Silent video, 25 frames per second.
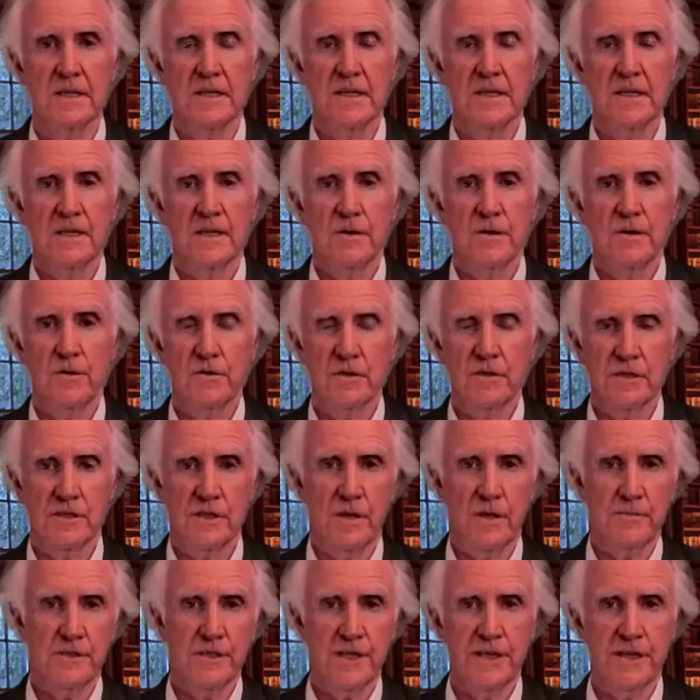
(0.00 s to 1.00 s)
or the
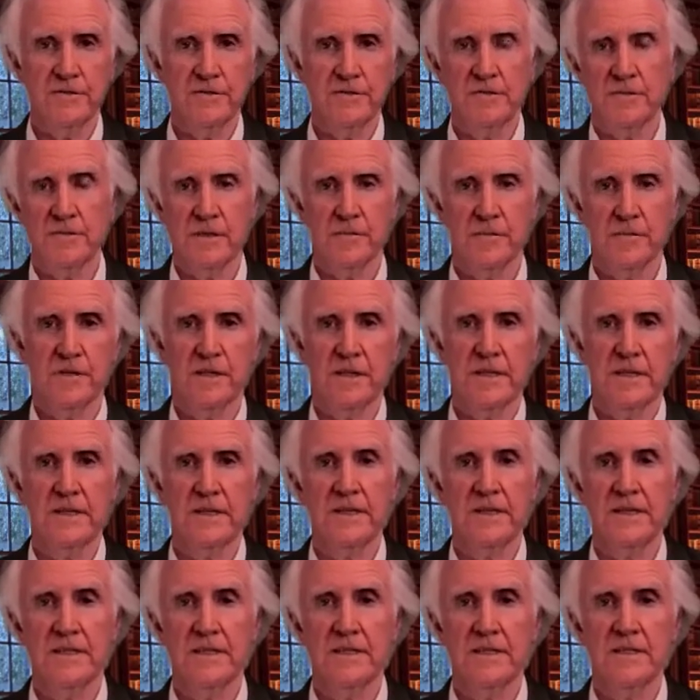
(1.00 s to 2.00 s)
top generals and
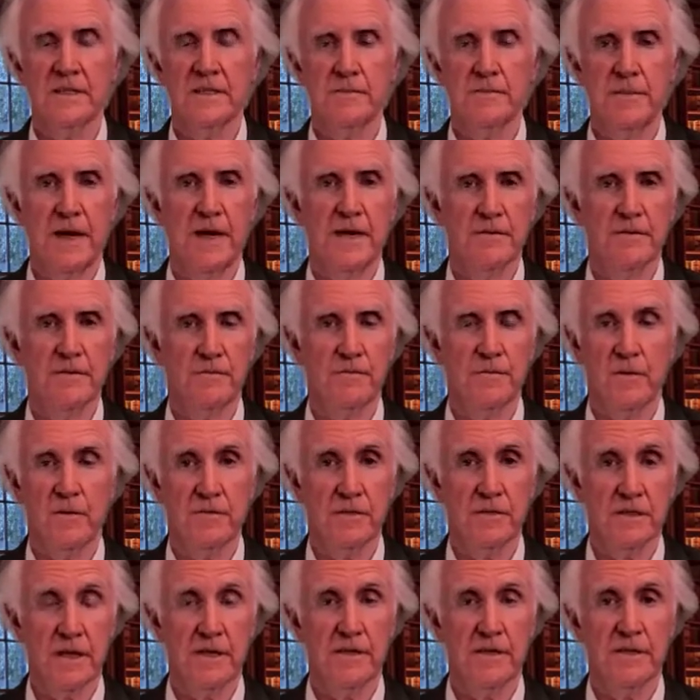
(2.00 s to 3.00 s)
brigadiers, about what
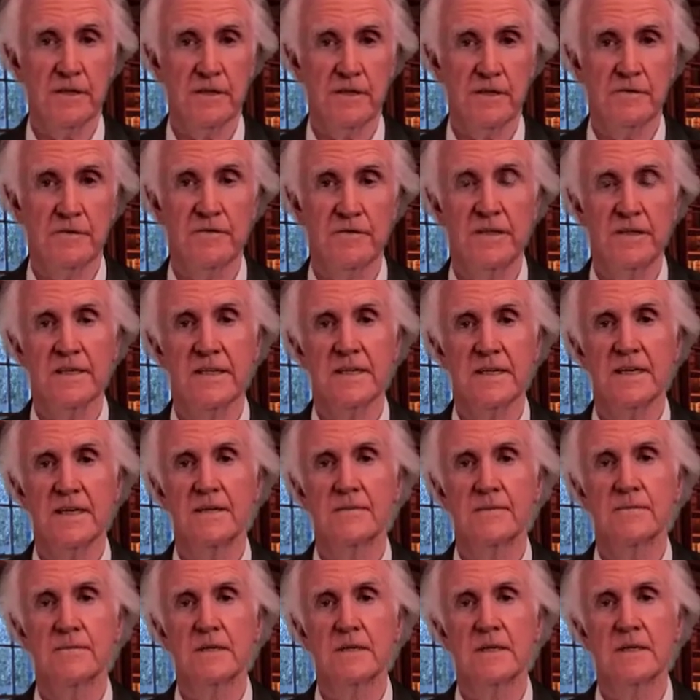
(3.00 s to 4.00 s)
was going on in
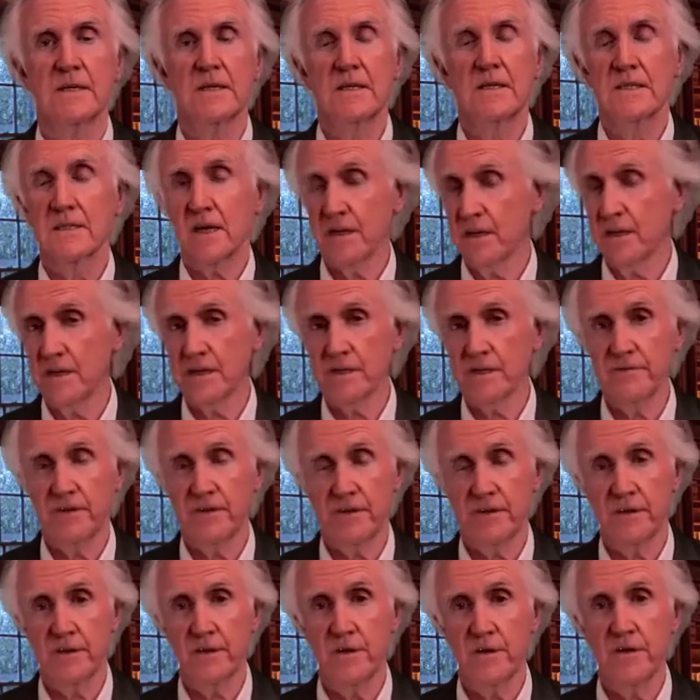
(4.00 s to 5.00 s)
Vietnam. I got in
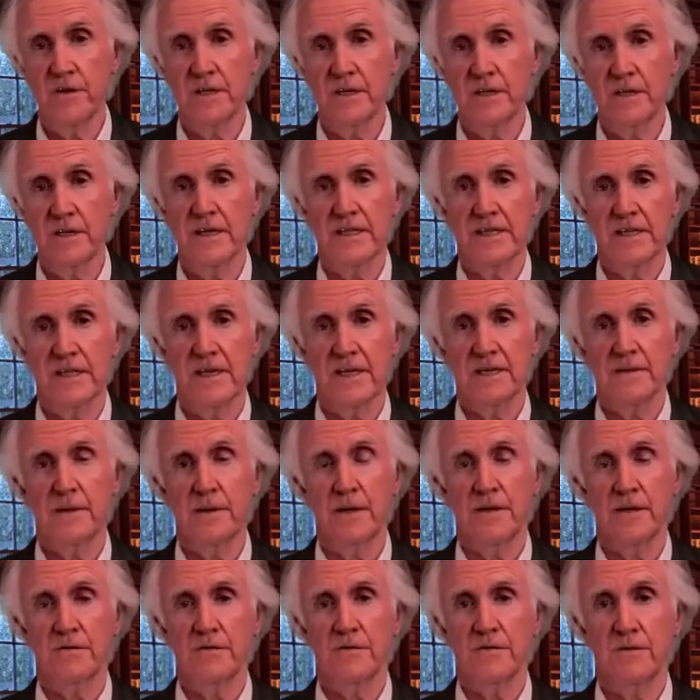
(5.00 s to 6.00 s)
very early that day,
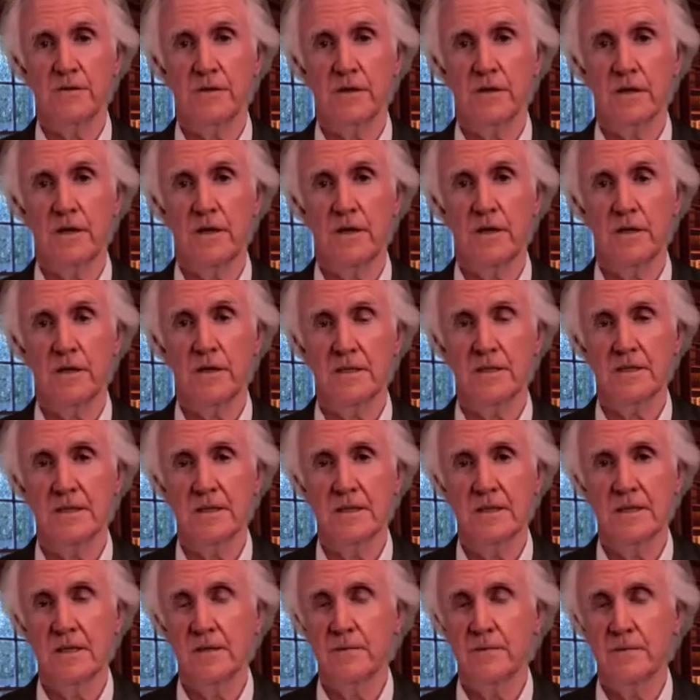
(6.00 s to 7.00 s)
about 4 o'clock.
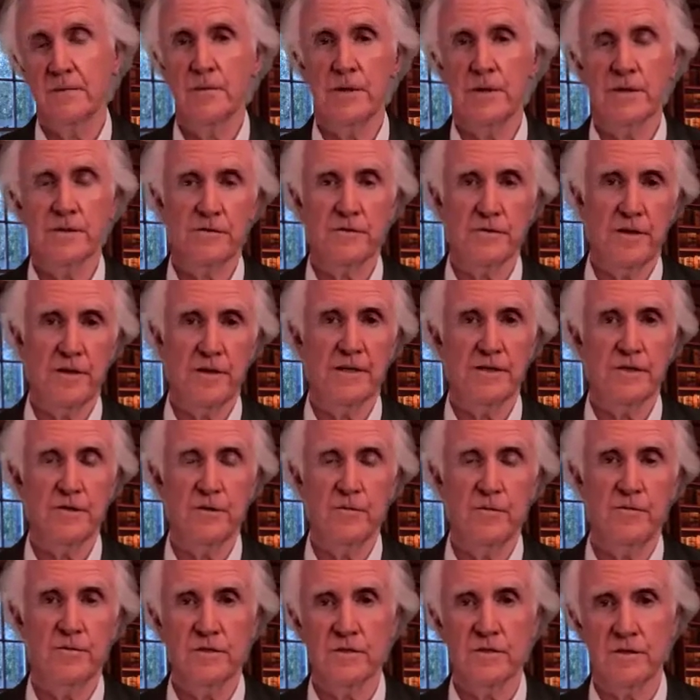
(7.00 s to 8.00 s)
We went through our
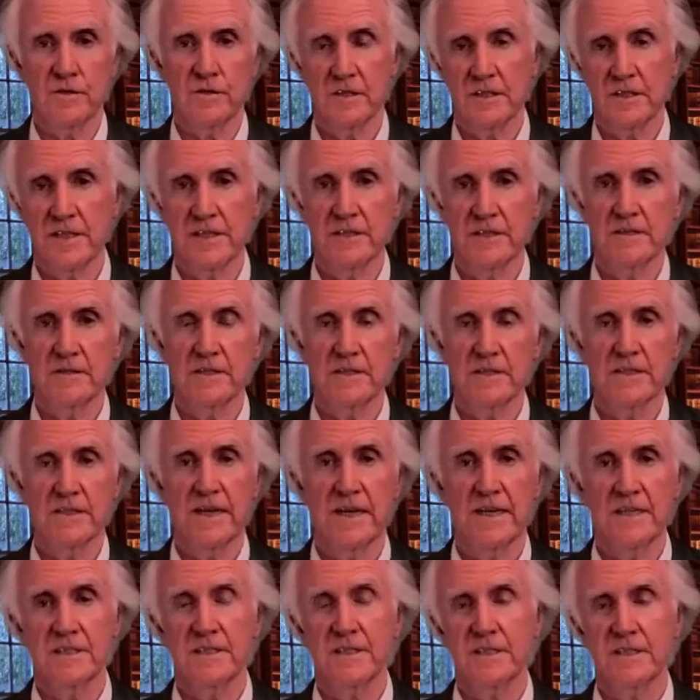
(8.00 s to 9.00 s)
normal sort of signals
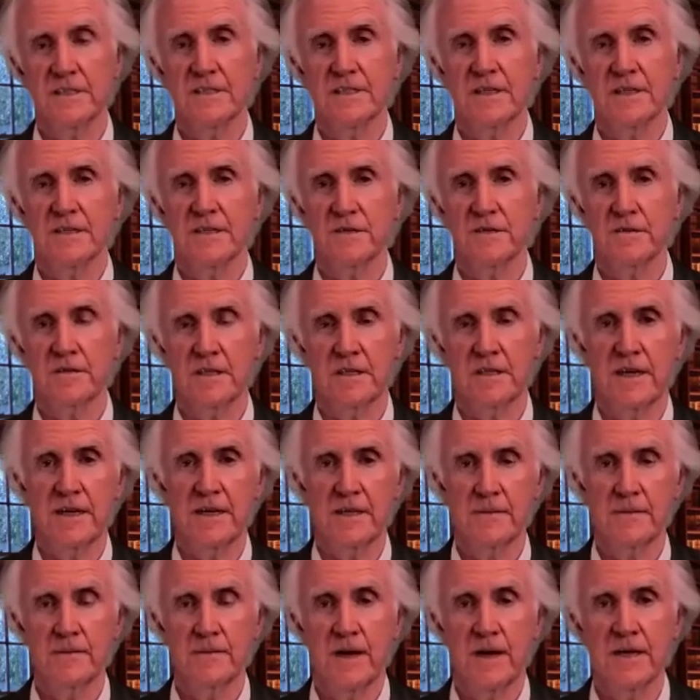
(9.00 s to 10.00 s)
intelligence and looked at
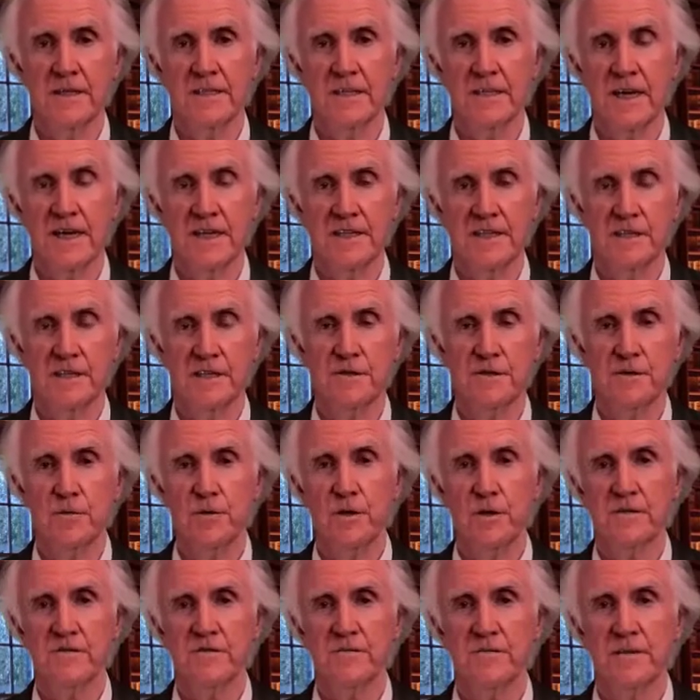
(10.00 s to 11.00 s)
that, and my sergeant who
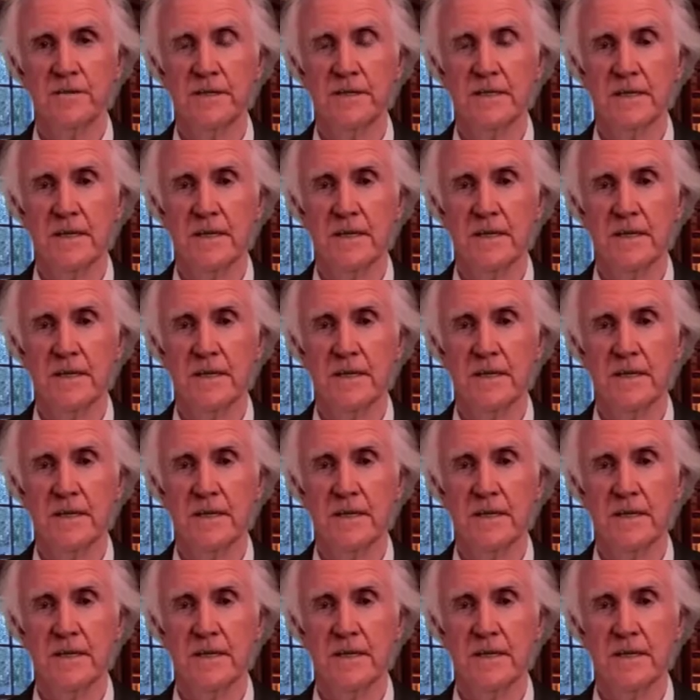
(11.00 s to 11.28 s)
worked for me,